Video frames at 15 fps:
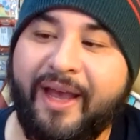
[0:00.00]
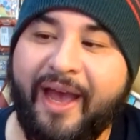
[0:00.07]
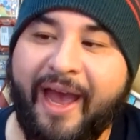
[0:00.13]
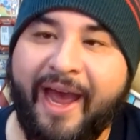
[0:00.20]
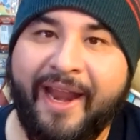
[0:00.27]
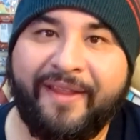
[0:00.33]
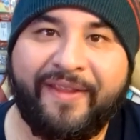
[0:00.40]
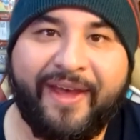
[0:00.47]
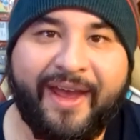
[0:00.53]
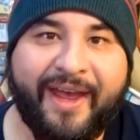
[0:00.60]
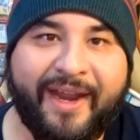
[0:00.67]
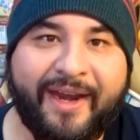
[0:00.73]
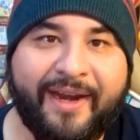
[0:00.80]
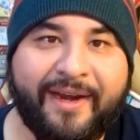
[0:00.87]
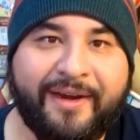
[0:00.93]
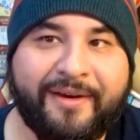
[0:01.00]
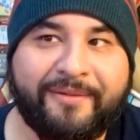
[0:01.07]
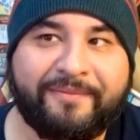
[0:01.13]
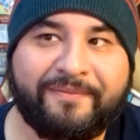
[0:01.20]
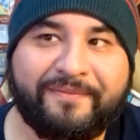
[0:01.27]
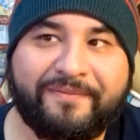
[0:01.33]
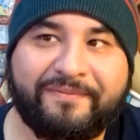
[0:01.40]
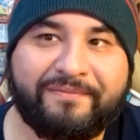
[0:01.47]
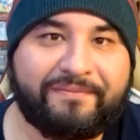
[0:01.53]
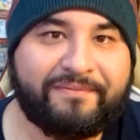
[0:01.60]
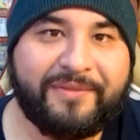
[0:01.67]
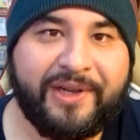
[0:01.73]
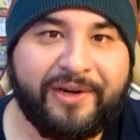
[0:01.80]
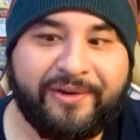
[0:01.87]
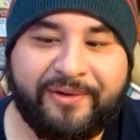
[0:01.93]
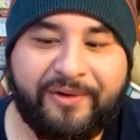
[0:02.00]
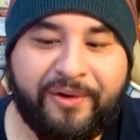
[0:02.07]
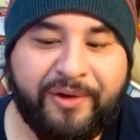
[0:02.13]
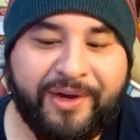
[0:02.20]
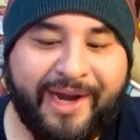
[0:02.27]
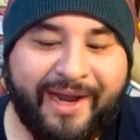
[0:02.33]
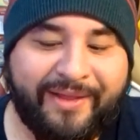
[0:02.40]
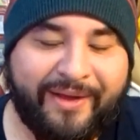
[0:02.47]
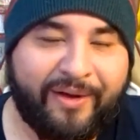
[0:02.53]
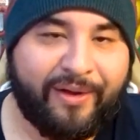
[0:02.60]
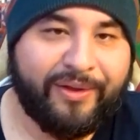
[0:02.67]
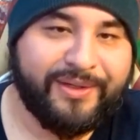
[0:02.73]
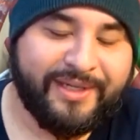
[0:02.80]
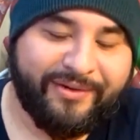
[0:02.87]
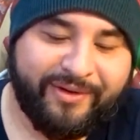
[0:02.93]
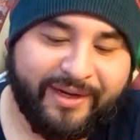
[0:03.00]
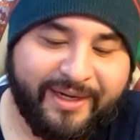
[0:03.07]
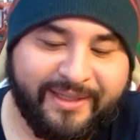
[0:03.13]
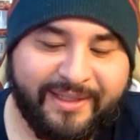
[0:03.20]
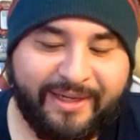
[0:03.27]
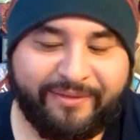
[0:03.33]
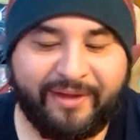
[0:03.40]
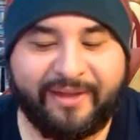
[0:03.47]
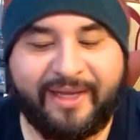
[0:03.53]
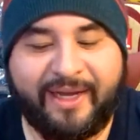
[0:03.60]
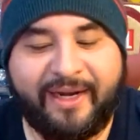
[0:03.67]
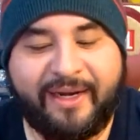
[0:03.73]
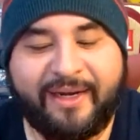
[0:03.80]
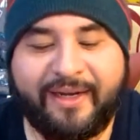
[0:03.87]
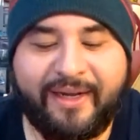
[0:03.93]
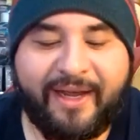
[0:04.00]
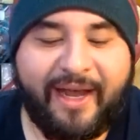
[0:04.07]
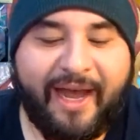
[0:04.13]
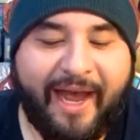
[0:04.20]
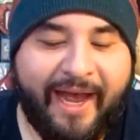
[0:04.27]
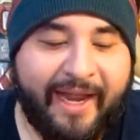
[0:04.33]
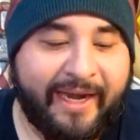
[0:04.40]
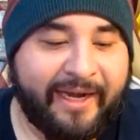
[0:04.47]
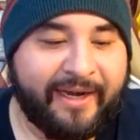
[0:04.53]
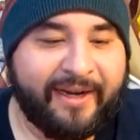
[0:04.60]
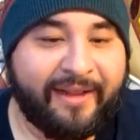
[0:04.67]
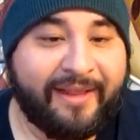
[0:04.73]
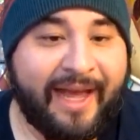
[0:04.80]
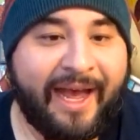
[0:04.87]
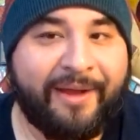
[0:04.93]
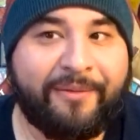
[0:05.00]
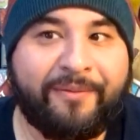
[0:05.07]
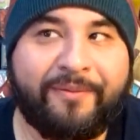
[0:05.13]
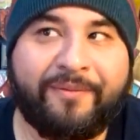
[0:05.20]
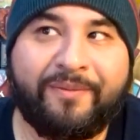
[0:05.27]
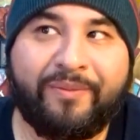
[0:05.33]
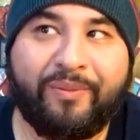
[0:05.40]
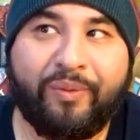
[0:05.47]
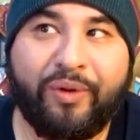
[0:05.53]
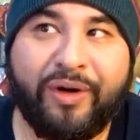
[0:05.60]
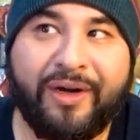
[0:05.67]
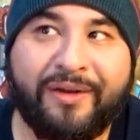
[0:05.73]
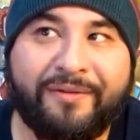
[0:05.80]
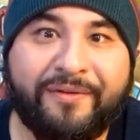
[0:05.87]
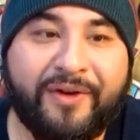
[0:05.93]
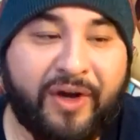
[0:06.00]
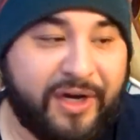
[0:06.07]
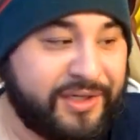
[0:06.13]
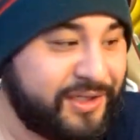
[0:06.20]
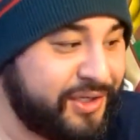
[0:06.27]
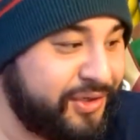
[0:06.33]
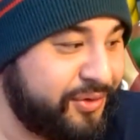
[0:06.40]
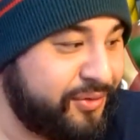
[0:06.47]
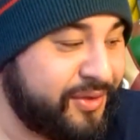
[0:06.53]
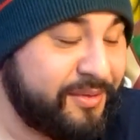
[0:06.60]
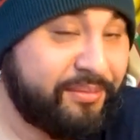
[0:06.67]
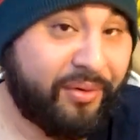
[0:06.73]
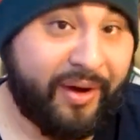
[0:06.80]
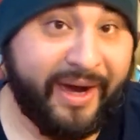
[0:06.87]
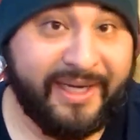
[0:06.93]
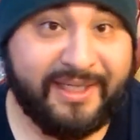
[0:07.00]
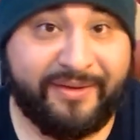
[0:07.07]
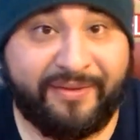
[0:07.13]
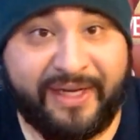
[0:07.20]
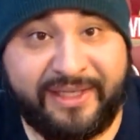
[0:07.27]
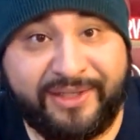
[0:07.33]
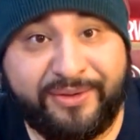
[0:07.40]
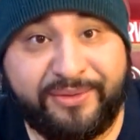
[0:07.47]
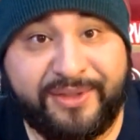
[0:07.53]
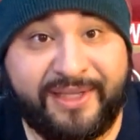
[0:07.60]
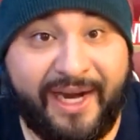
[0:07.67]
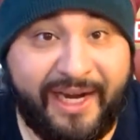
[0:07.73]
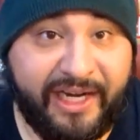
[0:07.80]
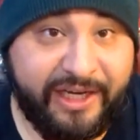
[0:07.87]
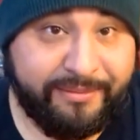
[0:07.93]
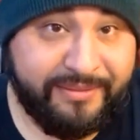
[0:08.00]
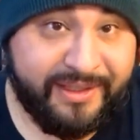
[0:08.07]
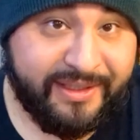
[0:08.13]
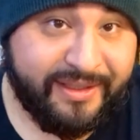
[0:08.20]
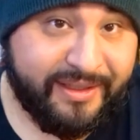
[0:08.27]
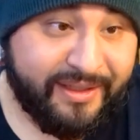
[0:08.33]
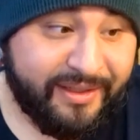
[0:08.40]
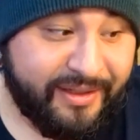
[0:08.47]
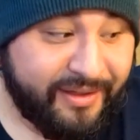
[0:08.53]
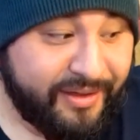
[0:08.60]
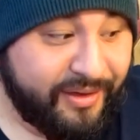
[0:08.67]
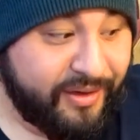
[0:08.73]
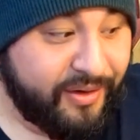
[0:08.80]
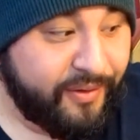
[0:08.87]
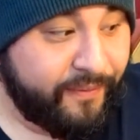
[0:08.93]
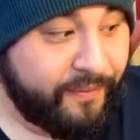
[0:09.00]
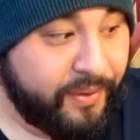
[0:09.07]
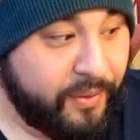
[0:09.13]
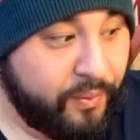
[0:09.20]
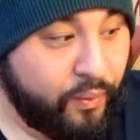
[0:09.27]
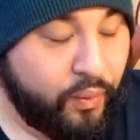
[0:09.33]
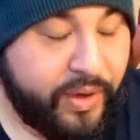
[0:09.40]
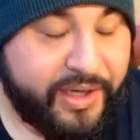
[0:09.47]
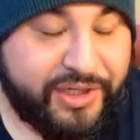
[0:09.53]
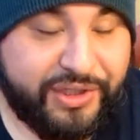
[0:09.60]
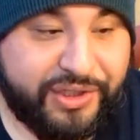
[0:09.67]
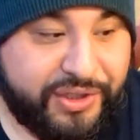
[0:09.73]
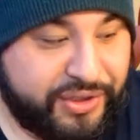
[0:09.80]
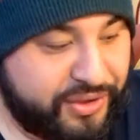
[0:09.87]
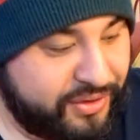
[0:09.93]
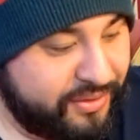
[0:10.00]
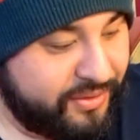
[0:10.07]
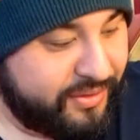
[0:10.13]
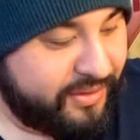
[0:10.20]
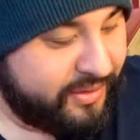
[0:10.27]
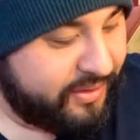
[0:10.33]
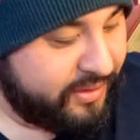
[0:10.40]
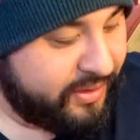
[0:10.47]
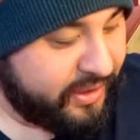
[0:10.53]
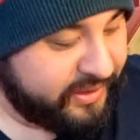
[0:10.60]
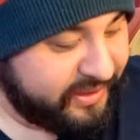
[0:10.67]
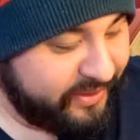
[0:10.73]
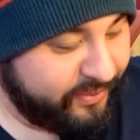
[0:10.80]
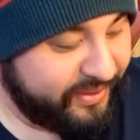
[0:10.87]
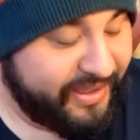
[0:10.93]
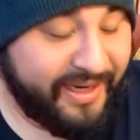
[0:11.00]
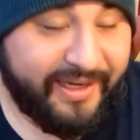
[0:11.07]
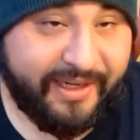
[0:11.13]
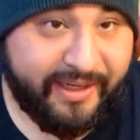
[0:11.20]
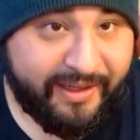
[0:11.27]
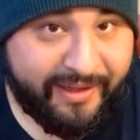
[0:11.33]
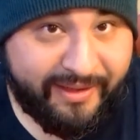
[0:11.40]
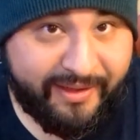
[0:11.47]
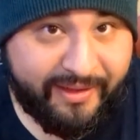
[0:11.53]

and then, you know, all your other holders, every kind of stuff like that. And that would have cost you the price of these 2 stadiums, which costed what they did.